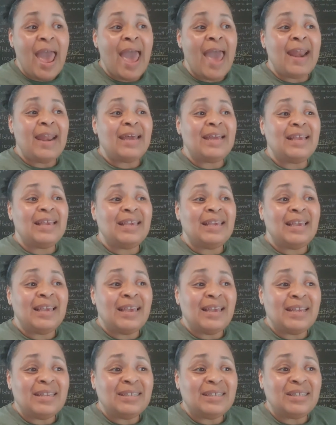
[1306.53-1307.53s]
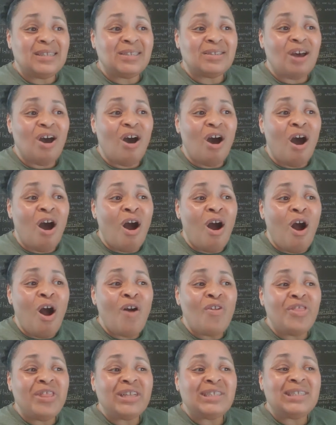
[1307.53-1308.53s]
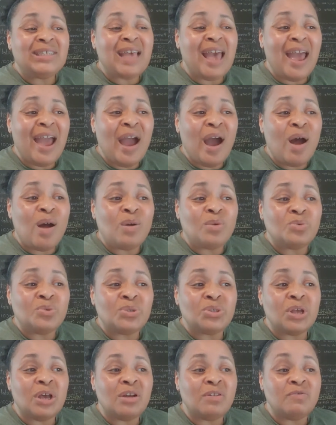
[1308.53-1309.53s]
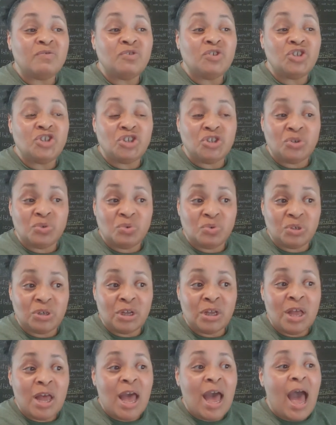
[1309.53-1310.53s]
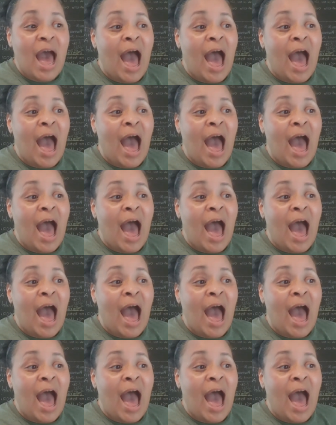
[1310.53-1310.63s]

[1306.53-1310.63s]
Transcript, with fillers: and against all the towns of Judah.